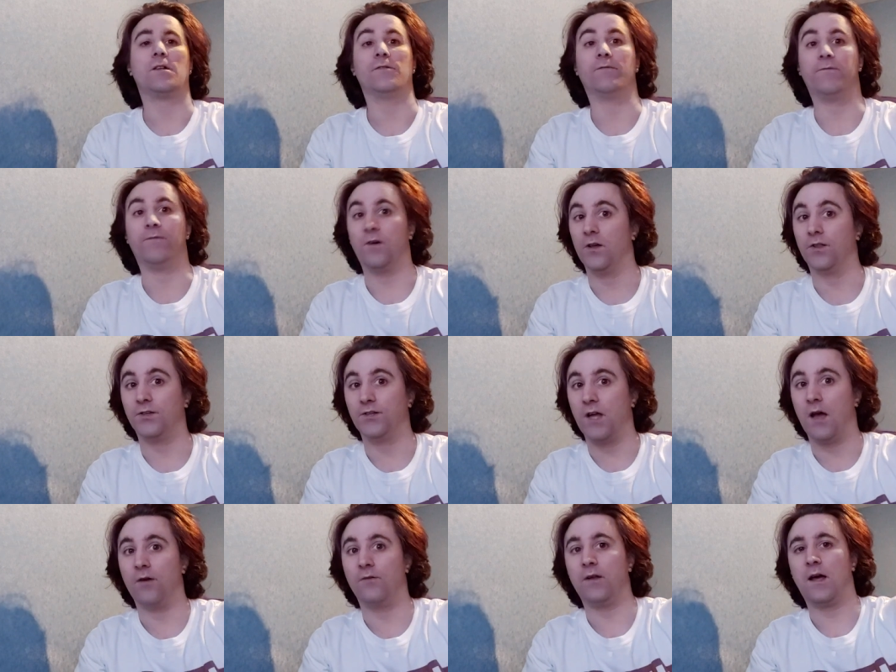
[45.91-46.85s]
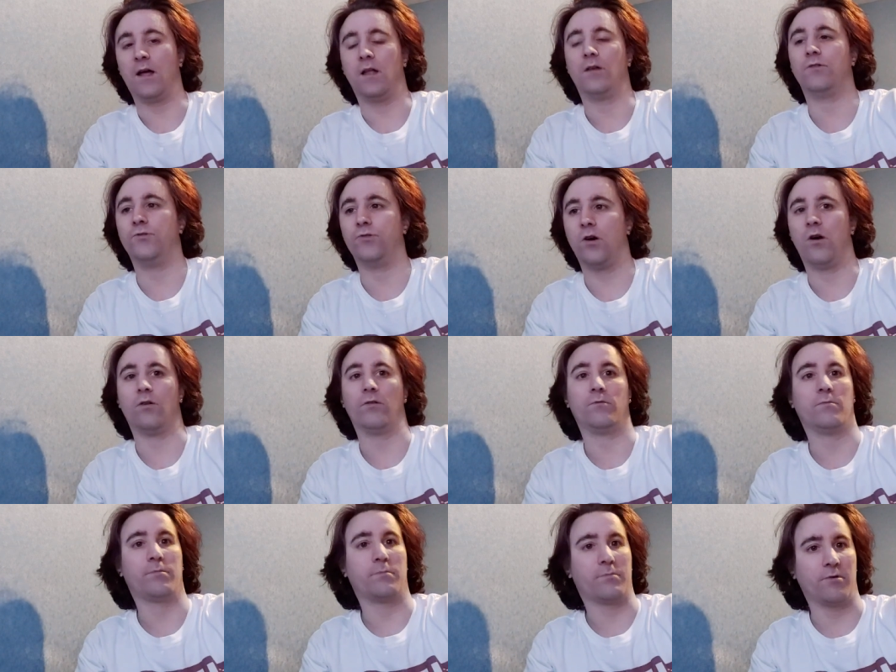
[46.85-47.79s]
further down at
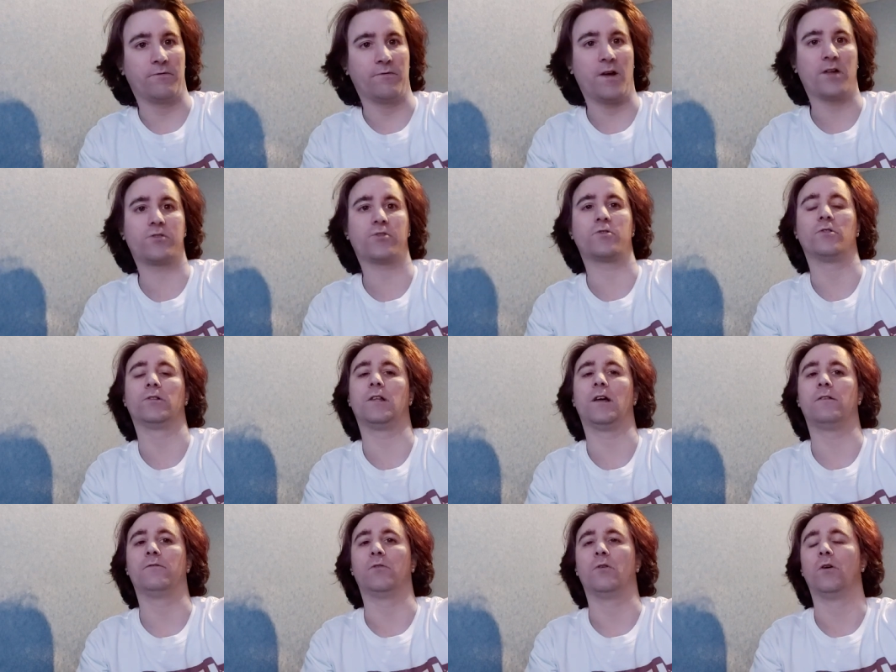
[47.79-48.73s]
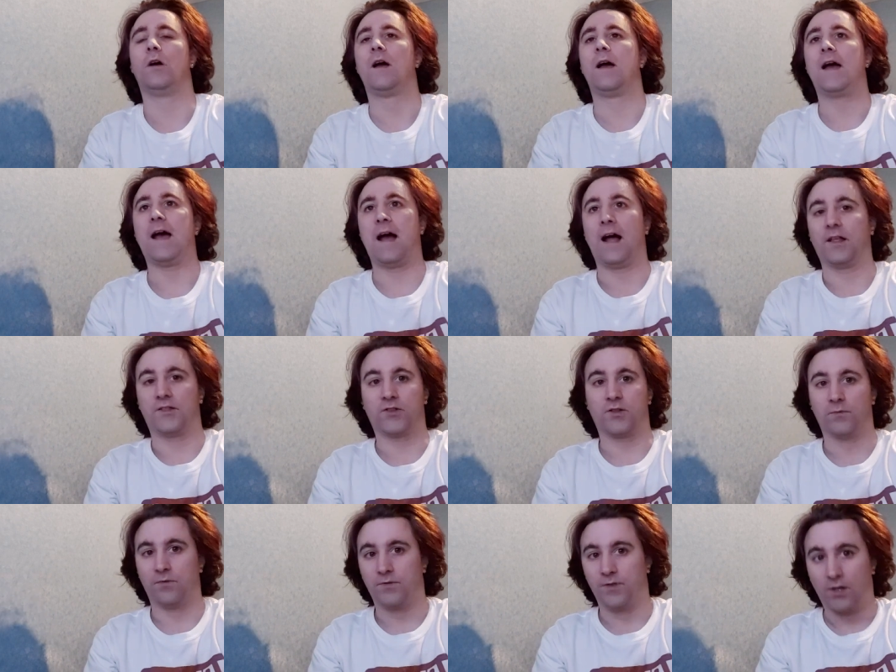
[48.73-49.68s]
non-professional level, at
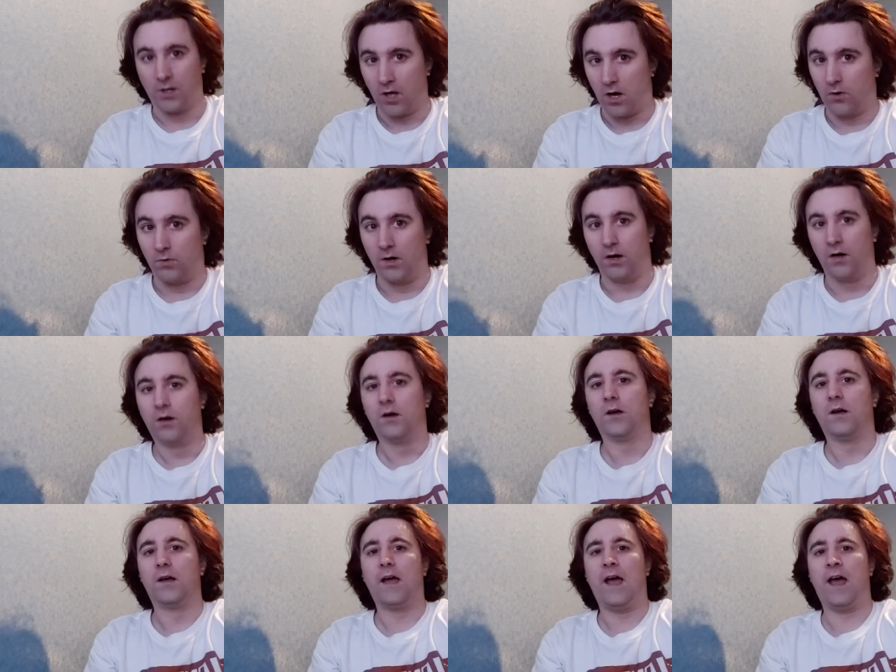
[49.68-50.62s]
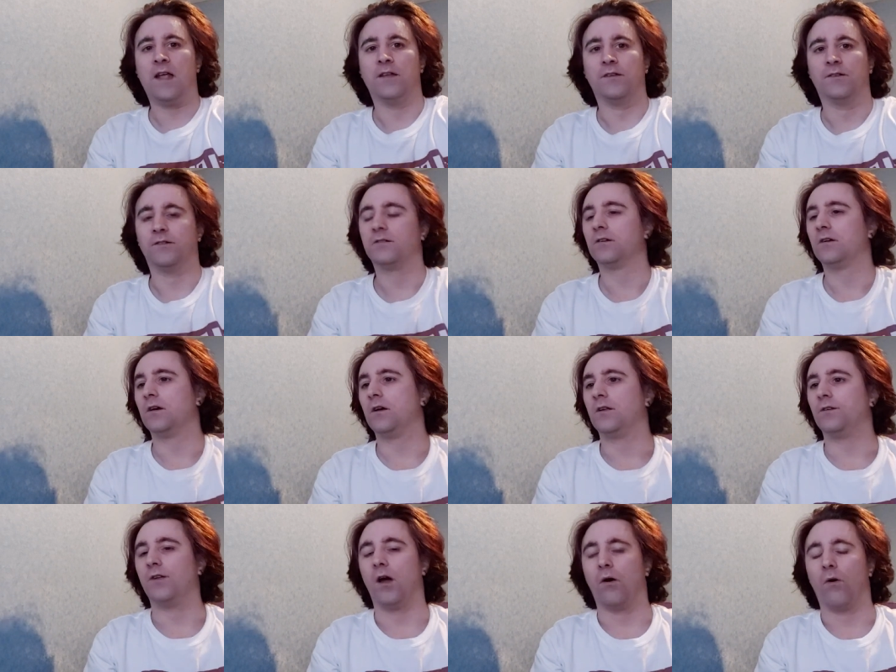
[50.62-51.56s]
some of the lower end.
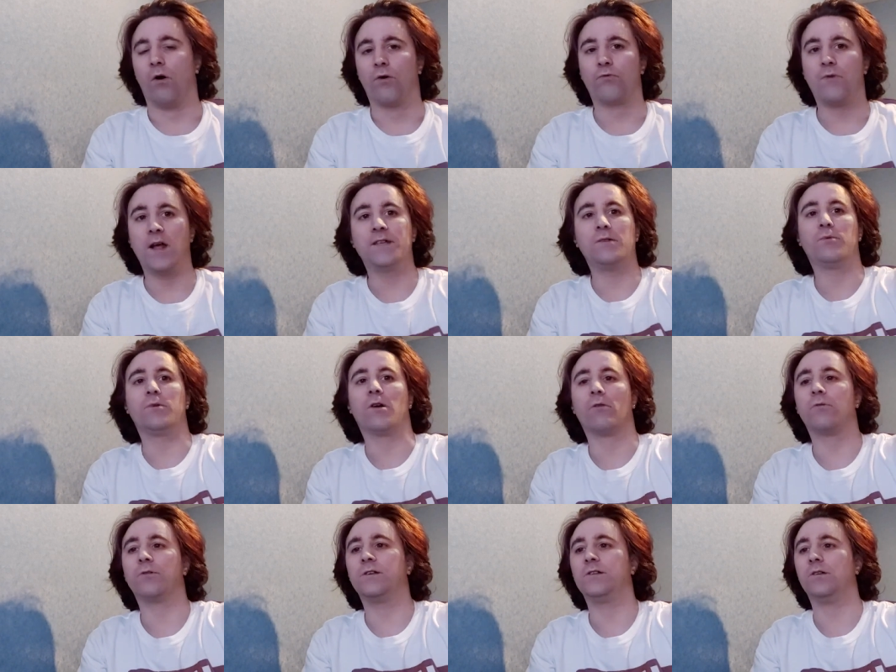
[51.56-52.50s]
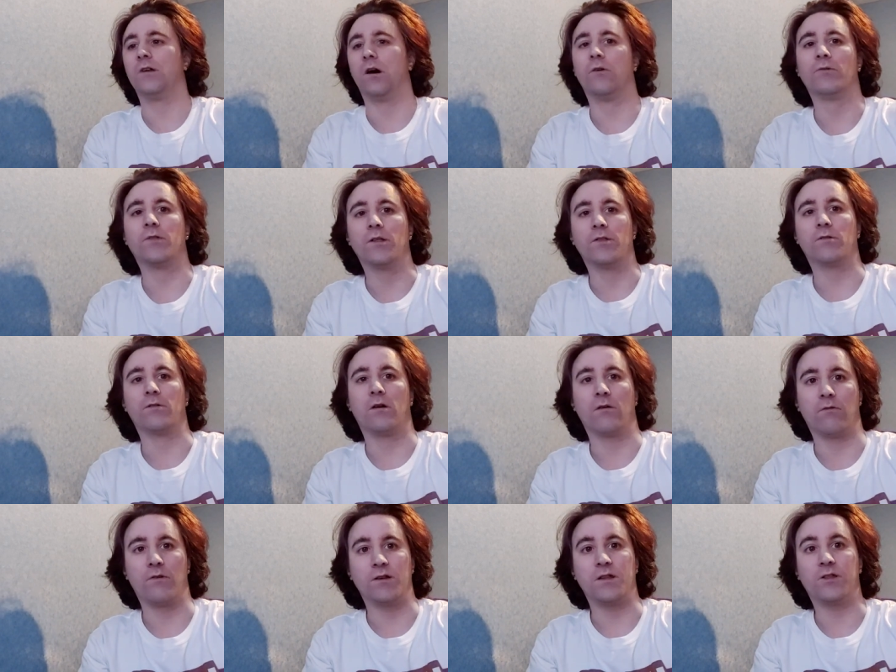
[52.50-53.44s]
Now already, we already know that there are
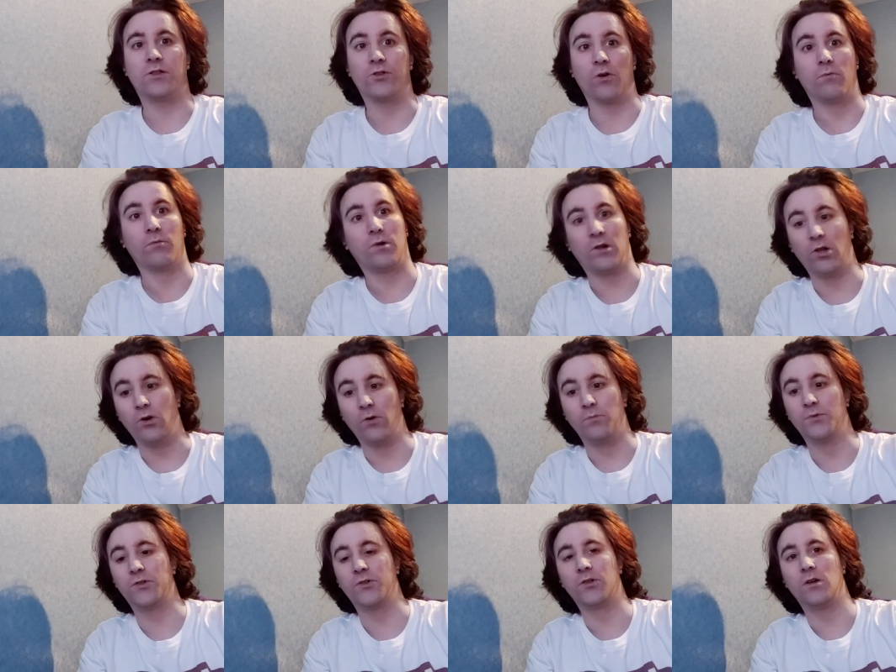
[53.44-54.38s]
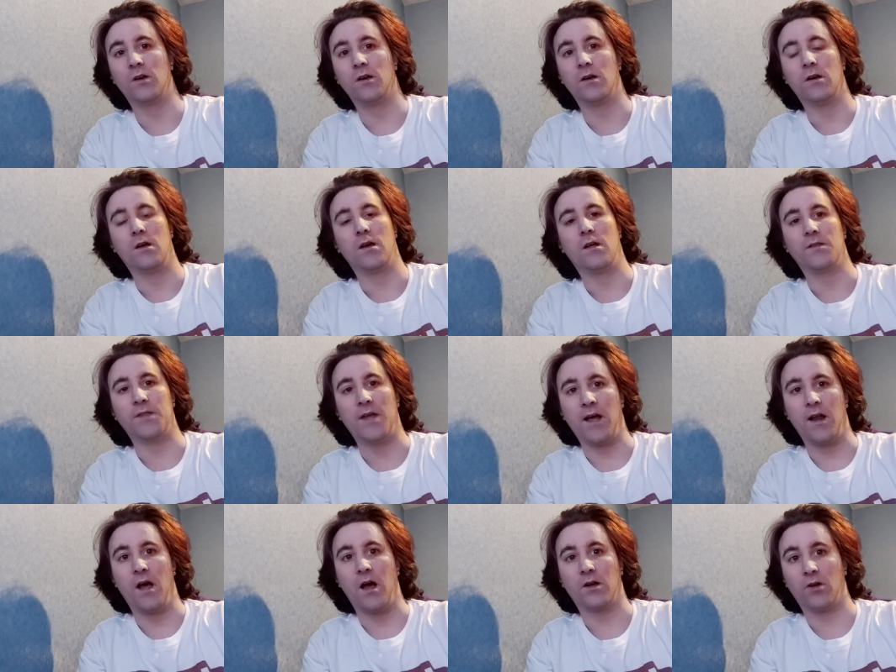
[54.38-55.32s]
already some clubs
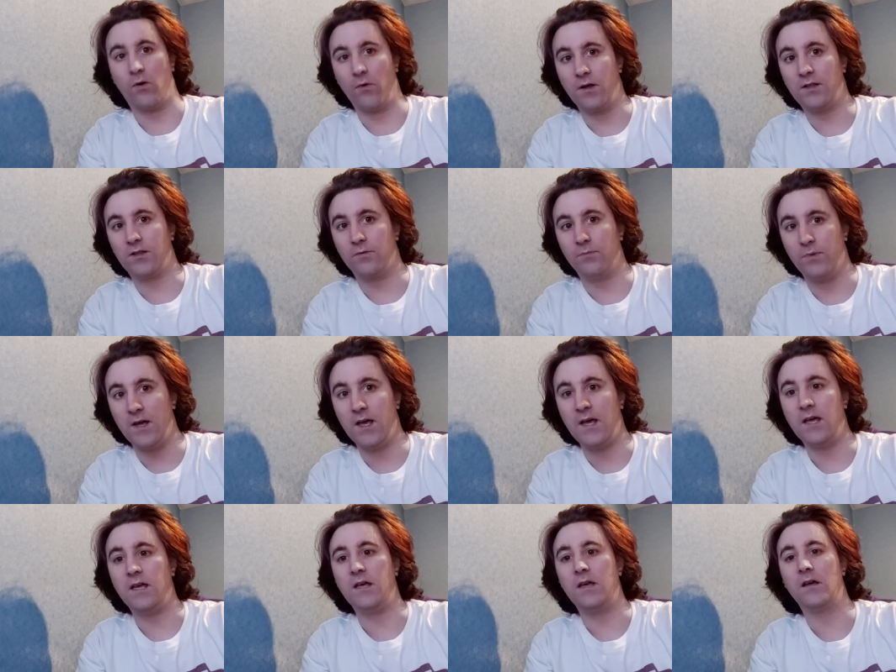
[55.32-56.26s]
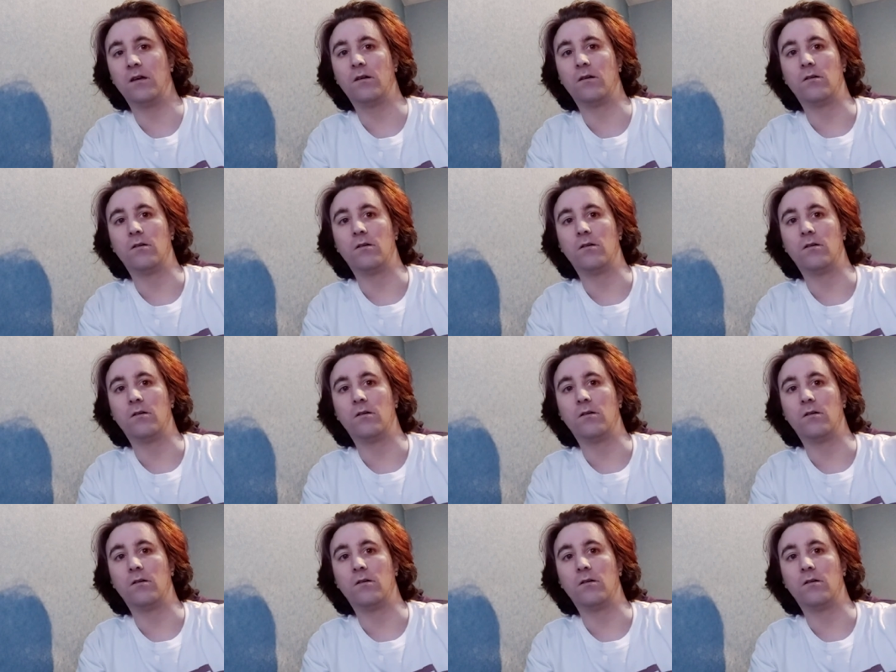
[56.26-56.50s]
that are going to be